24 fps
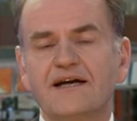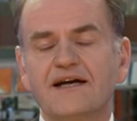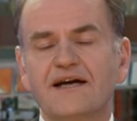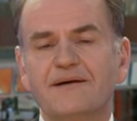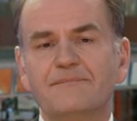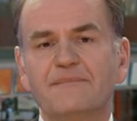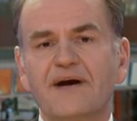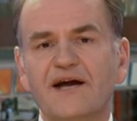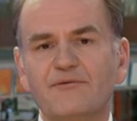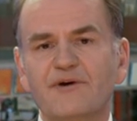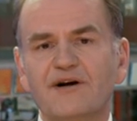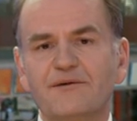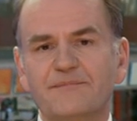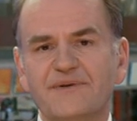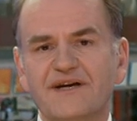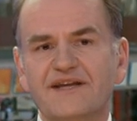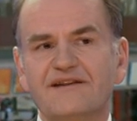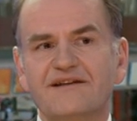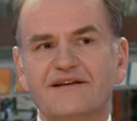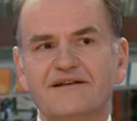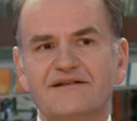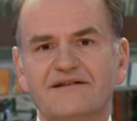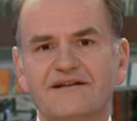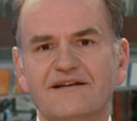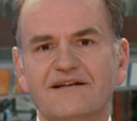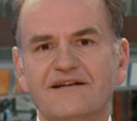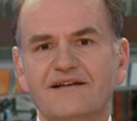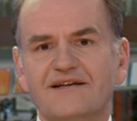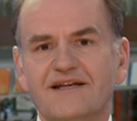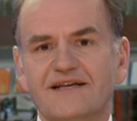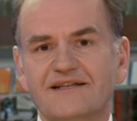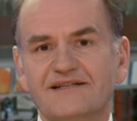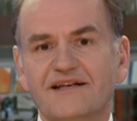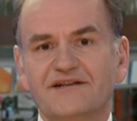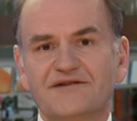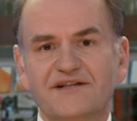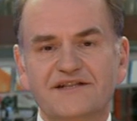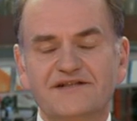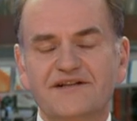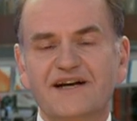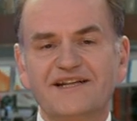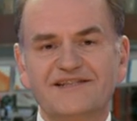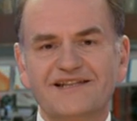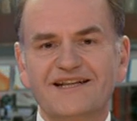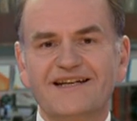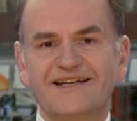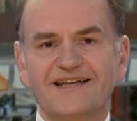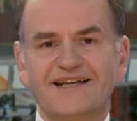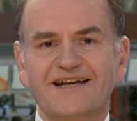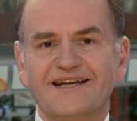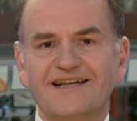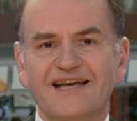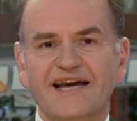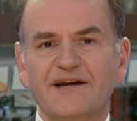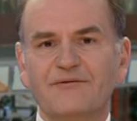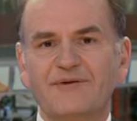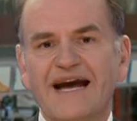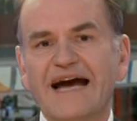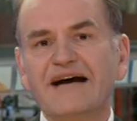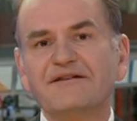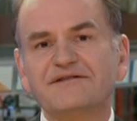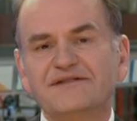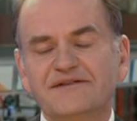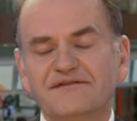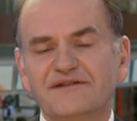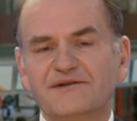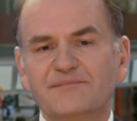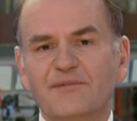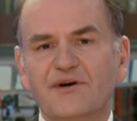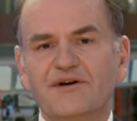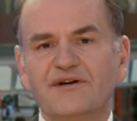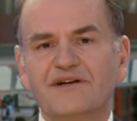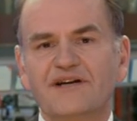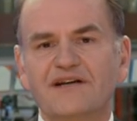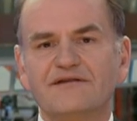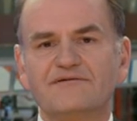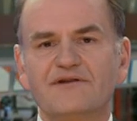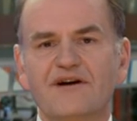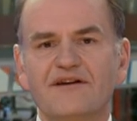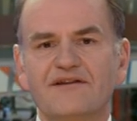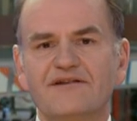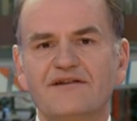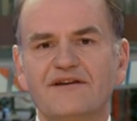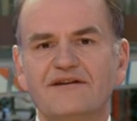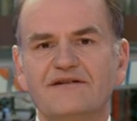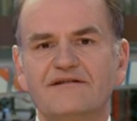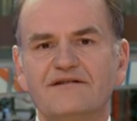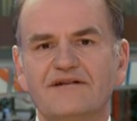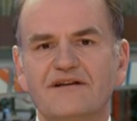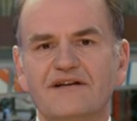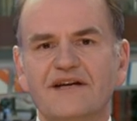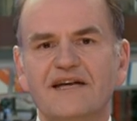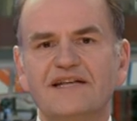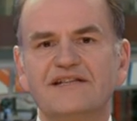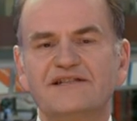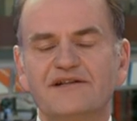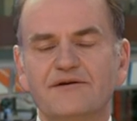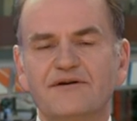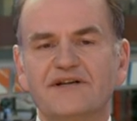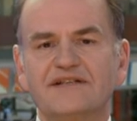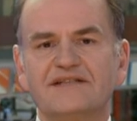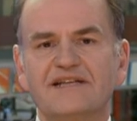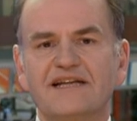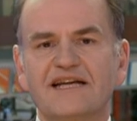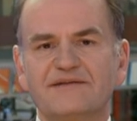it may well be that e-cigarettes are actually a gateway out of smoking rather than into it,